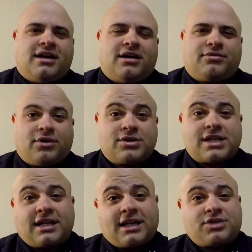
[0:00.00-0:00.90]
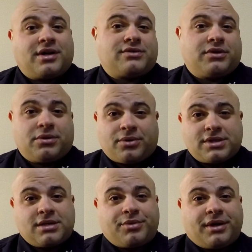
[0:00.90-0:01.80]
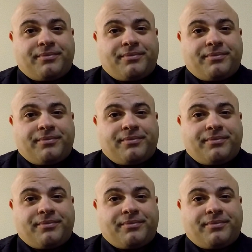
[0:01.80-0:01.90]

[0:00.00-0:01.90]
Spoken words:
first, and then I transferred to Parsippany.